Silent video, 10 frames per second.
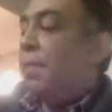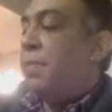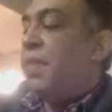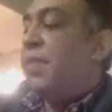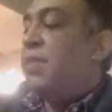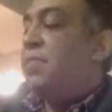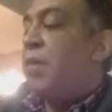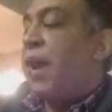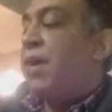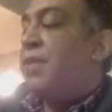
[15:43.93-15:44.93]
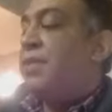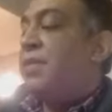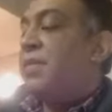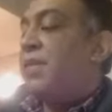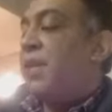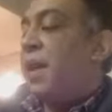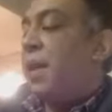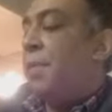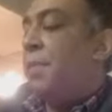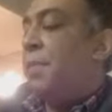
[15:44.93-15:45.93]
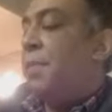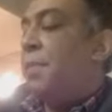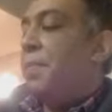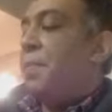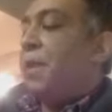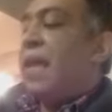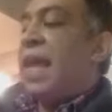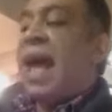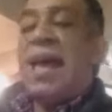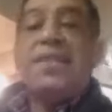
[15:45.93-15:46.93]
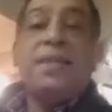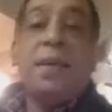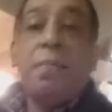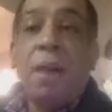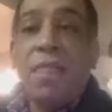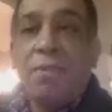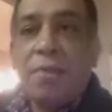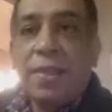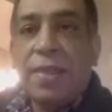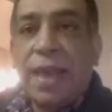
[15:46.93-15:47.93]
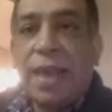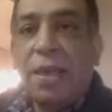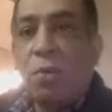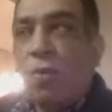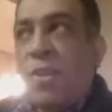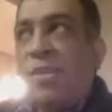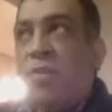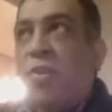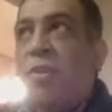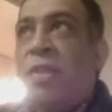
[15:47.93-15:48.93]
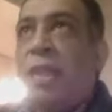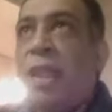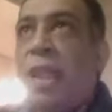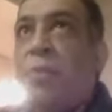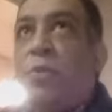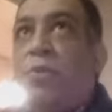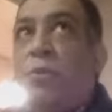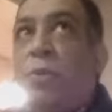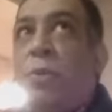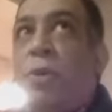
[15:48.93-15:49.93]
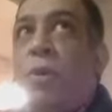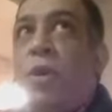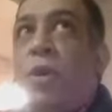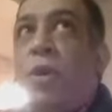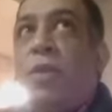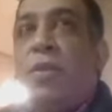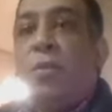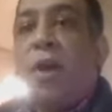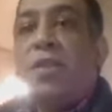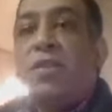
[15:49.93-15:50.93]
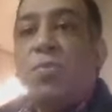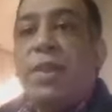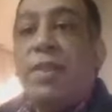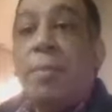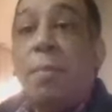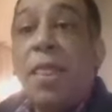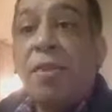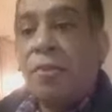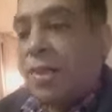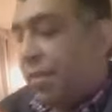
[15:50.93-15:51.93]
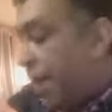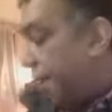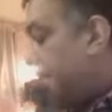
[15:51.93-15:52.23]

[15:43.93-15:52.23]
This is Bragg's. It has the mother in there. Always look on the label for the ones with the mother in there.